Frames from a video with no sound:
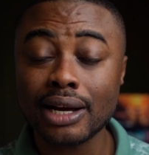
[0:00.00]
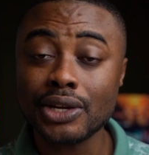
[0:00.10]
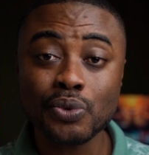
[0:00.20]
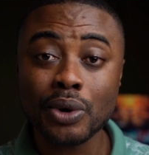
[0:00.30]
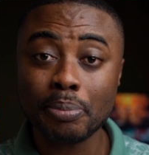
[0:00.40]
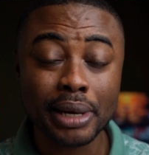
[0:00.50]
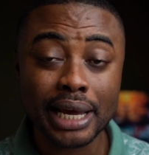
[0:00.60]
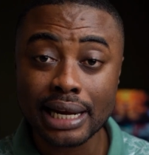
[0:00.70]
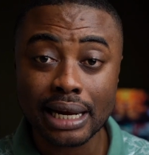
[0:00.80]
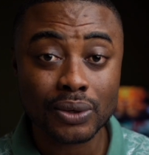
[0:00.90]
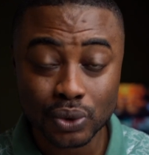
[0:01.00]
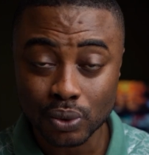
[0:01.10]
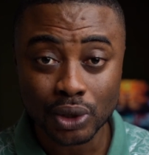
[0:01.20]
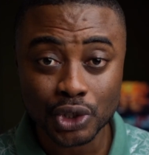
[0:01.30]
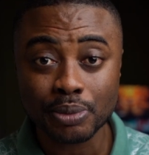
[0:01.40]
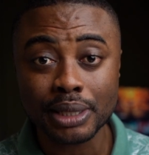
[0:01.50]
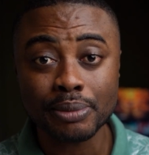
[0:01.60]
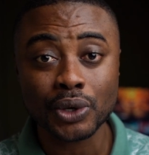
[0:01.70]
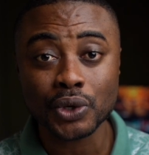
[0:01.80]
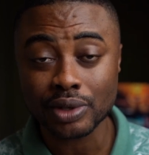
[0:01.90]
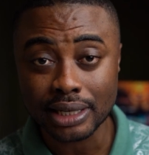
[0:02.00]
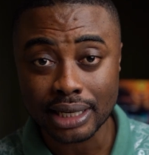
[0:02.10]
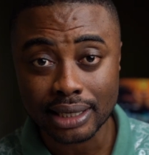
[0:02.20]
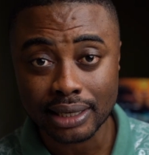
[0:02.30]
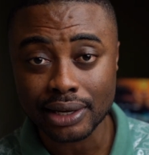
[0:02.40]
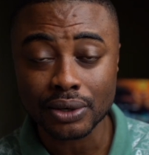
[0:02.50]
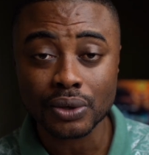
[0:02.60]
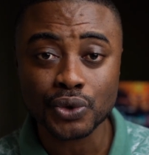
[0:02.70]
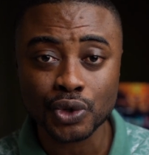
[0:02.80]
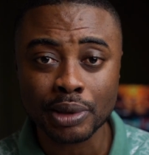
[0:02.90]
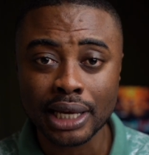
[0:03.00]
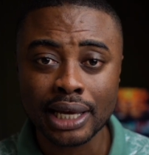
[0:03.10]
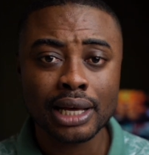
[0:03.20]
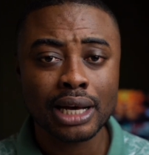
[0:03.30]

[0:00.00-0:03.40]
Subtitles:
you are paying a lot to watch me because of the data that you're consuming.